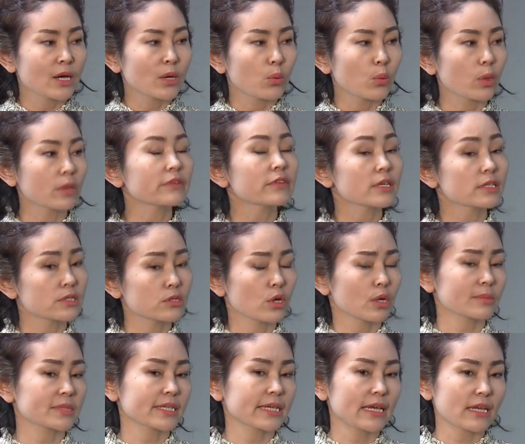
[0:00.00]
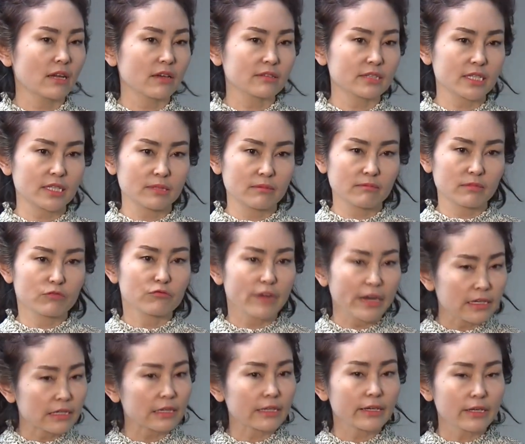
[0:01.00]
while these norms cannot
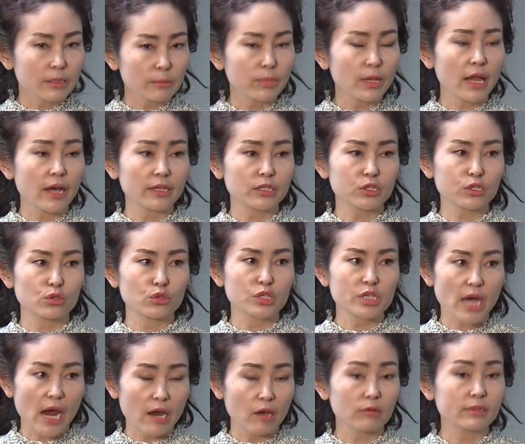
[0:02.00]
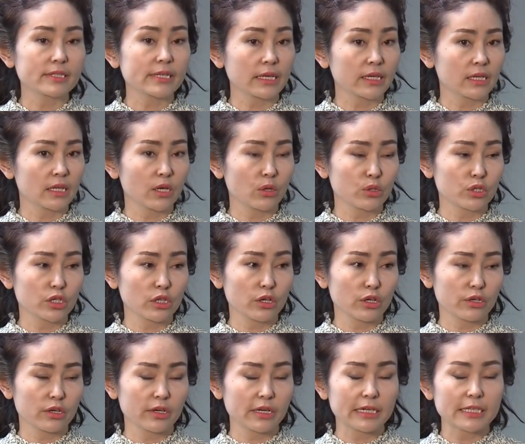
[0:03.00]
readily apply to child second language
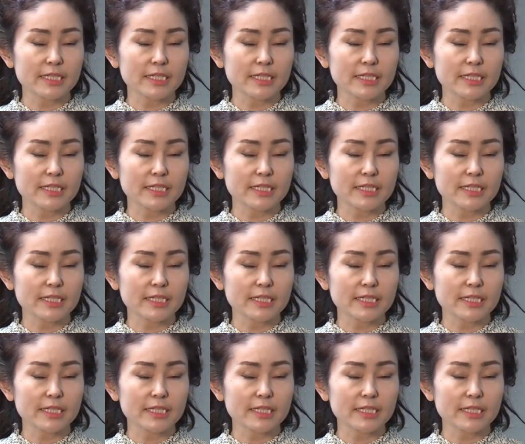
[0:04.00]
learner,